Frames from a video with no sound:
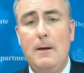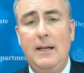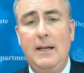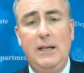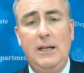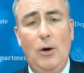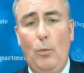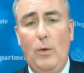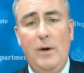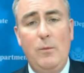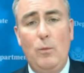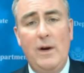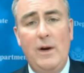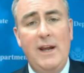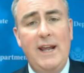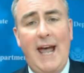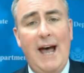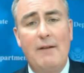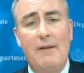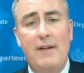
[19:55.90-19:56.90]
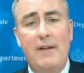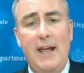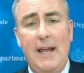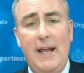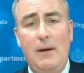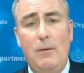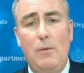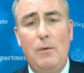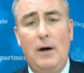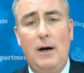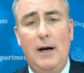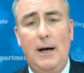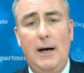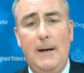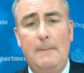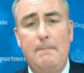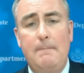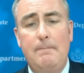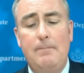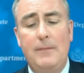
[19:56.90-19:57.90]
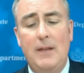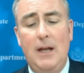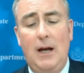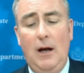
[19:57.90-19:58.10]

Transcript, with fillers: you know, we, we have um,